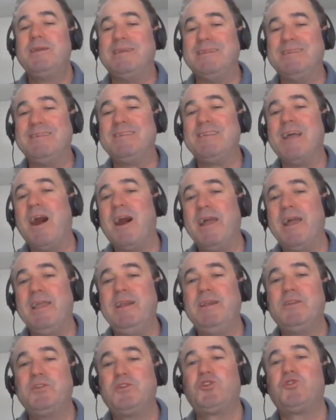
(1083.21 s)

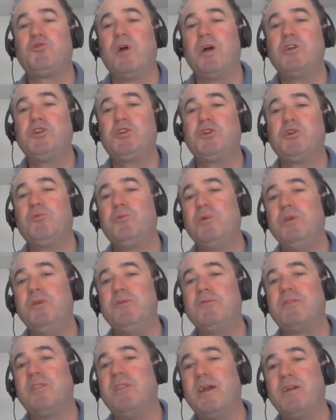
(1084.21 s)
designed structure. We
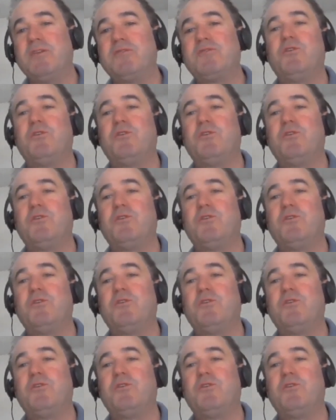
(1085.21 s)
use a lot of